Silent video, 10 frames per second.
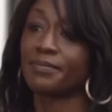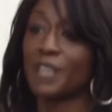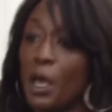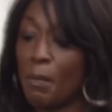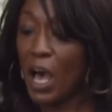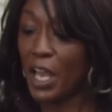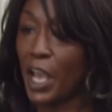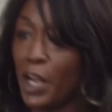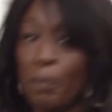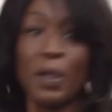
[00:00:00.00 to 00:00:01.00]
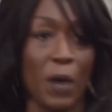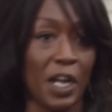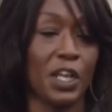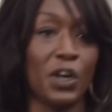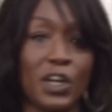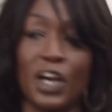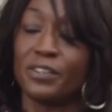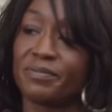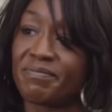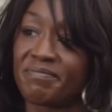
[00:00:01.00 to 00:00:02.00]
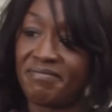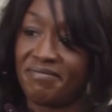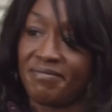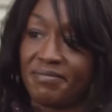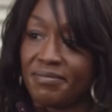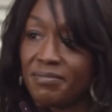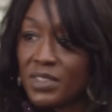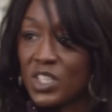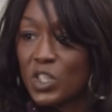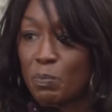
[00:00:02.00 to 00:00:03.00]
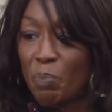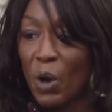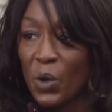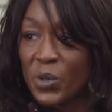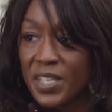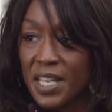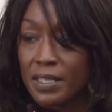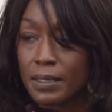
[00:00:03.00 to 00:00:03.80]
Might have known it'd be one of your lot. Spoils it.